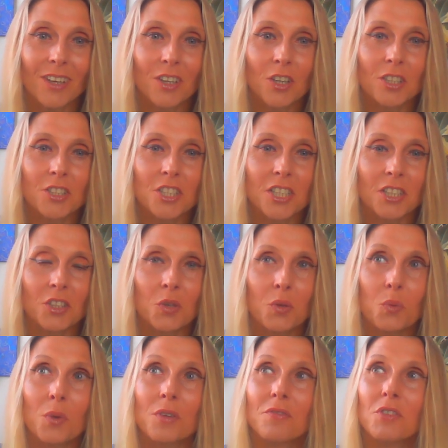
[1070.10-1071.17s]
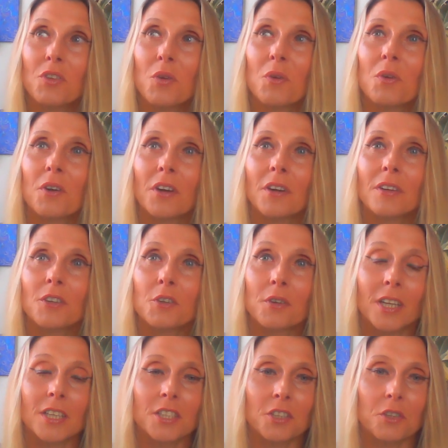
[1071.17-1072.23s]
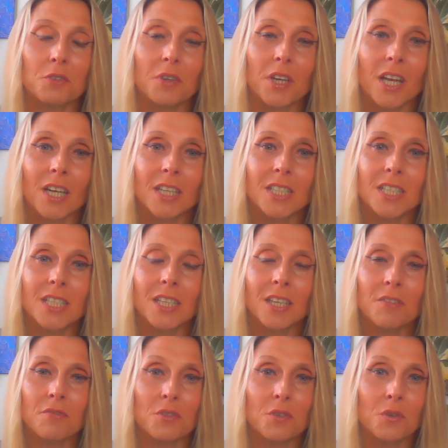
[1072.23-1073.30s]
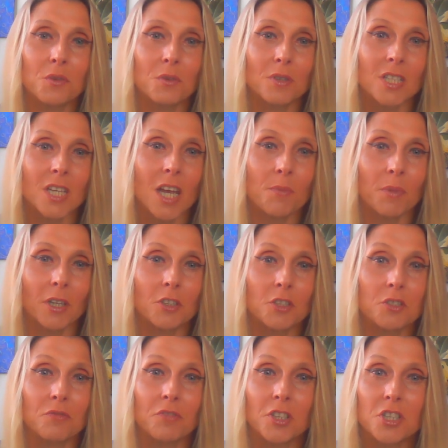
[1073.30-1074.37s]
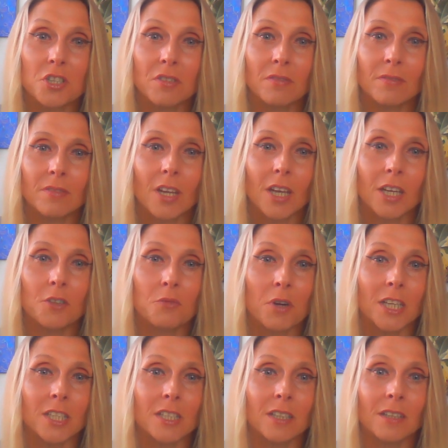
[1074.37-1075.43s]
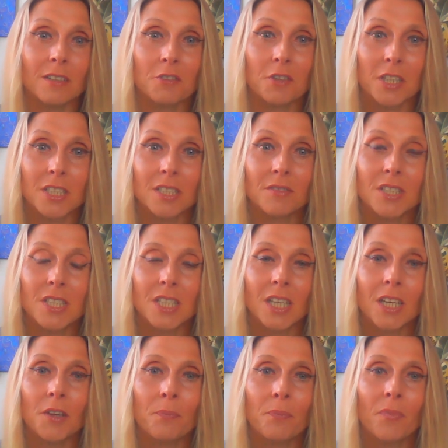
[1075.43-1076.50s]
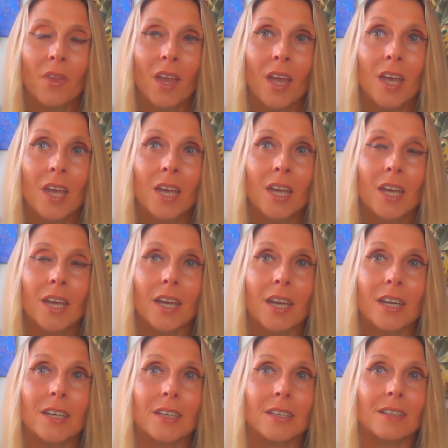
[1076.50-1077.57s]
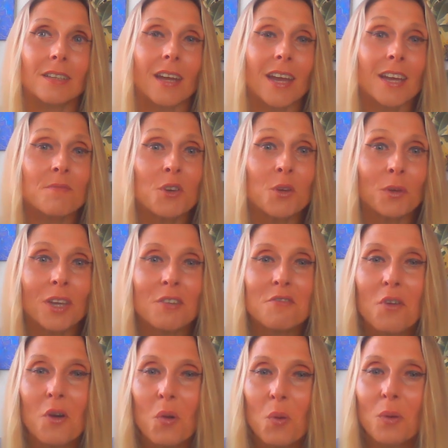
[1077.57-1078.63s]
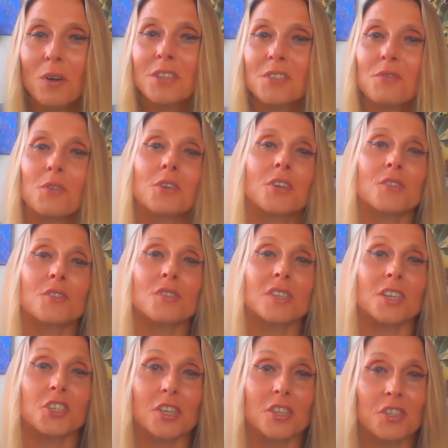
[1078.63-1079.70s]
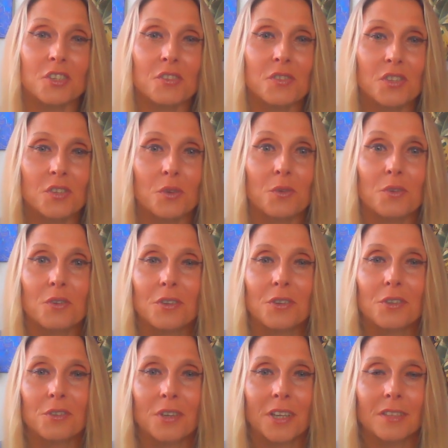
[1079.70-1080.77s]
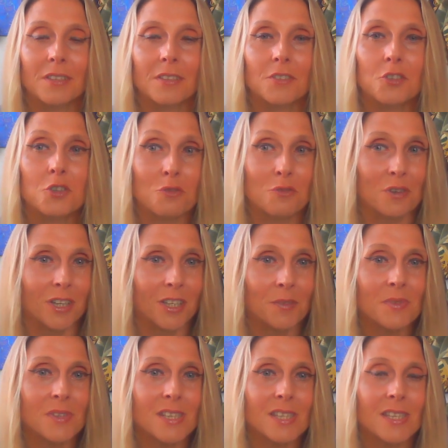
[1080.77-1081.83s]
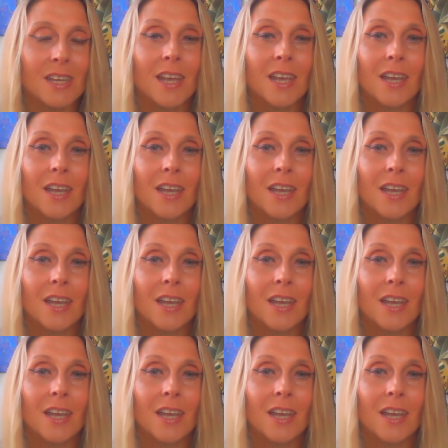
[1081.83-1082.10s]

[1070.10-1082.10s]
continue with your creating a reality through tapping into vision and writing, creativity. I'm looking forward for your suggestions, your great dreams,